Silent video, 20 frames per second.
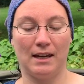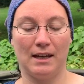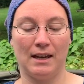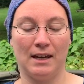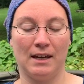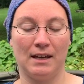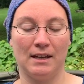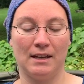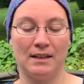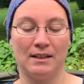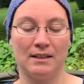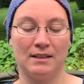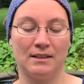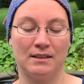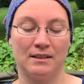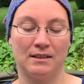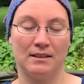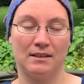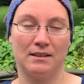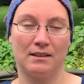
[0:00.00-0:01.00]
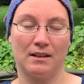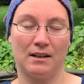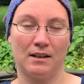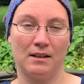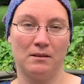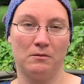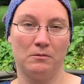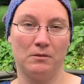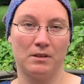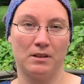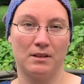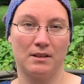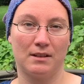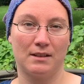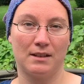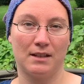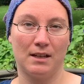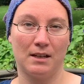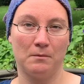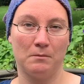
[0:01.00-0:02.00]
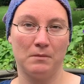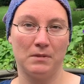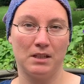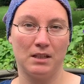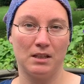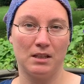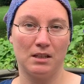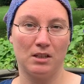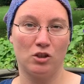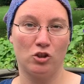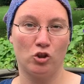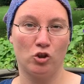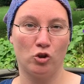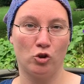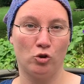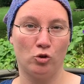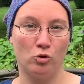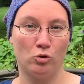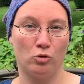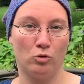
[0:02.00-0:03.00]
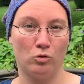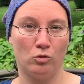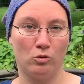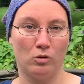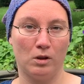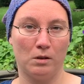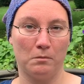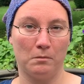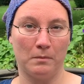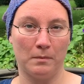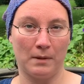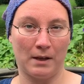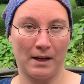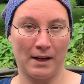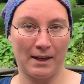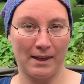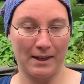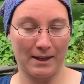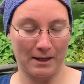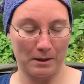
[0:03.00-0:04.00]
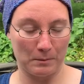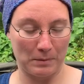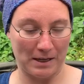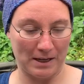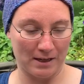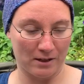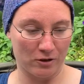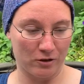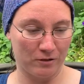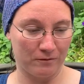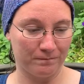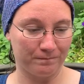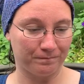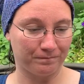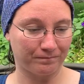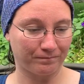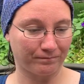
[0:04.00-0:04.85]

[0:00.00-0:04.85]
And I was tempted to buy that pattern